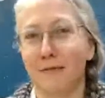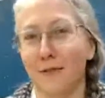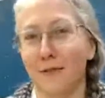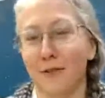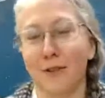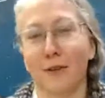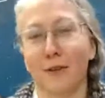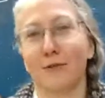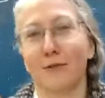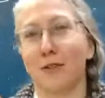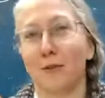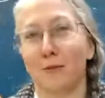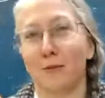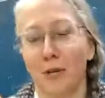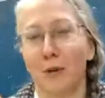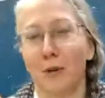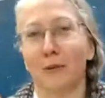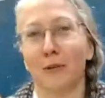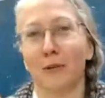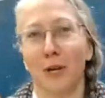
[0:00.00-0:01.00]
and
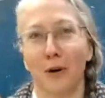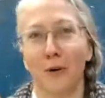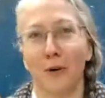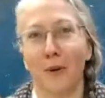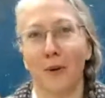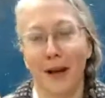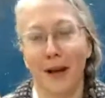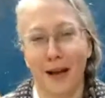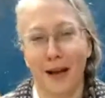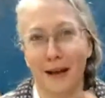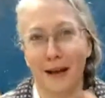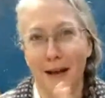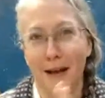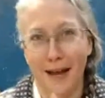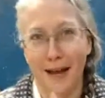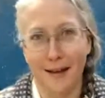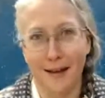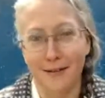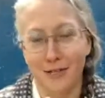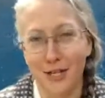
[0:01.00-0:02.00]
for those who don't
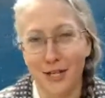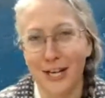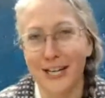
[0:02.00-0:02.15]
know,